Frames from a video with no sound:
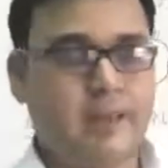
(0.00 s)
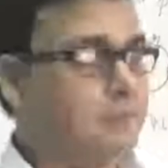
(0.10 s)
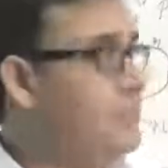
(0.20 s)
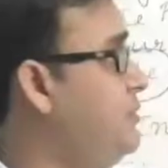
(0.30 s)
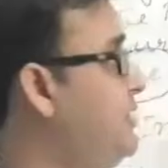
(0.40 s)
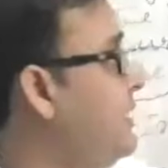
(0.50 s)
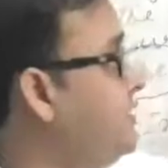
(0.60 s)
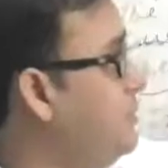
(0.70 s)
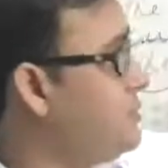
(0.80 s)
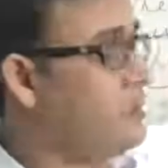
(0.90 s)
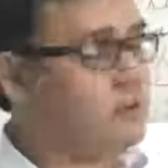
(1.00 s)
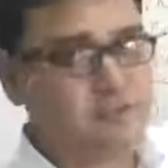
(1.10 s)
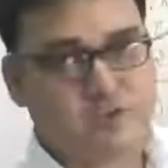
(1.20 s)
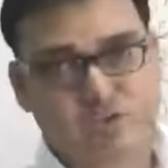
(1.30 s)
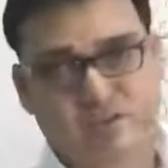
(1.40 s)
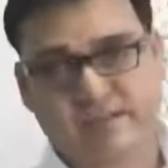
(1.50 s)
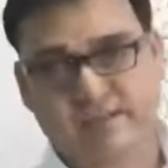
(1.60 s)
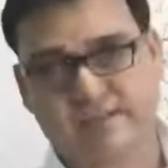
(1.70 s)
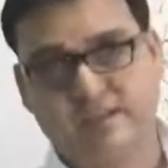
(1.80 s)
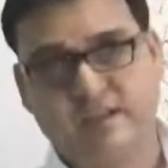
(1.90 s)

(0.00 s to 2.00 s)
Maybe the adverbs are of future tense,